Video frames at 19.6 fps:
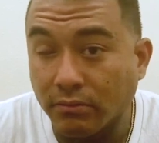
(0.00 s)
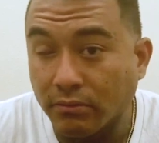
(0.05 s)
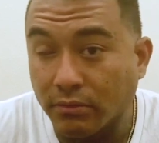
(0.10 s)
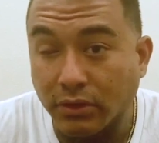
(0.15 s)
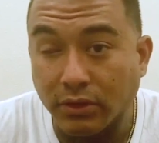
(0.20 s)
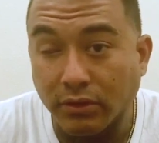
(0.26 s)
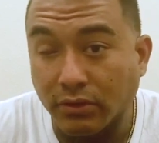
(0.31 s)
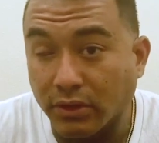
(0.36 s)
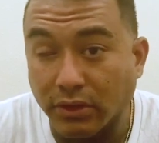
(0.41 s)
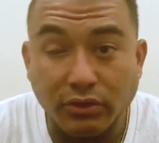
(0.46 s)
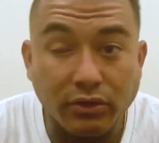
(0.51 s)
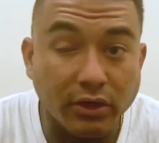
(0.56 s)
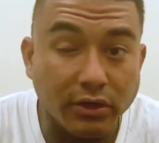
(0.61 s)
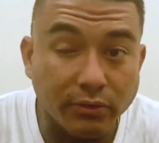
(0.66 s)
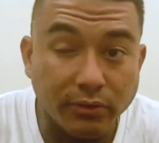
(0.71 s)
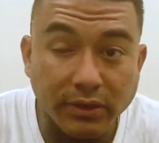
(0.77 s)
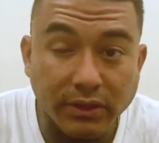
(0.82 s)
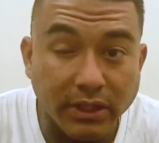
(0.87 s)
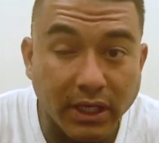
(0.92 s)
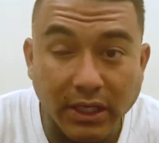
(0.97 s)
You know, they try to
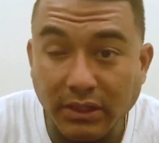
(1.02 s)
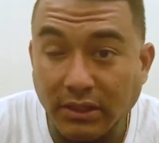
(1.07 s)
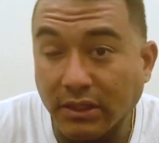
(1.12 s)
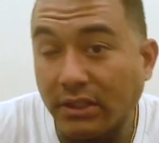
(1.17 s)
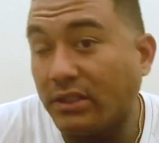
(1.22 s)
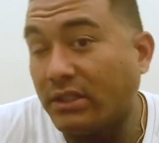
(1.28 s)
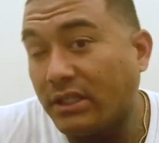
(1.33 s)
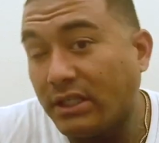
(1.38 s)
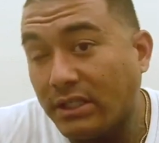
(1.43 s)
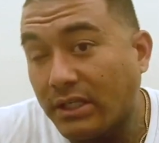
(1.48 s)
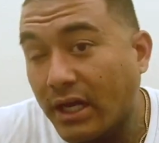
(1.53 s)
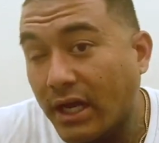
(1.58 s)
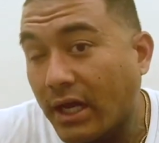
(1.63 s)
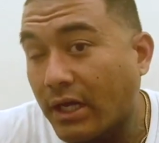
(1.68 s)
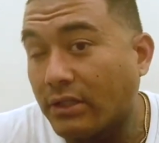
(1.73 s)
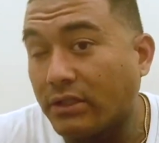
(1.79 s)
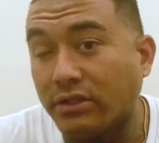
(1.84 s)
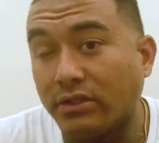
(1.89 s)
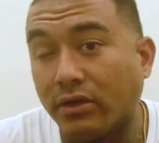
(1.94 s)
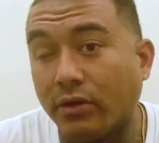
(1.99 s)
reattach it, it
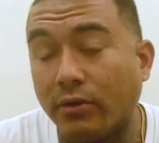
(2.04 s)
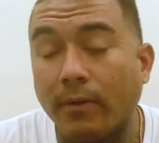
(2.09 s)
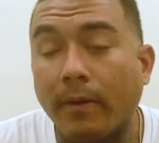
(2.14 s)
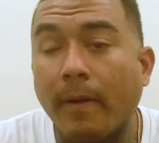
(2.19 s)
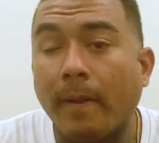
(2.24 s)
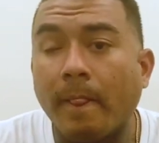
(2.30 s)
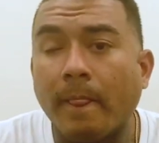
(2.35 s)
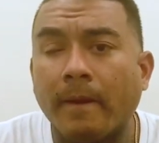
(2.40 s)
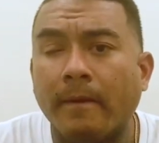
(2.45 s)
detached. So,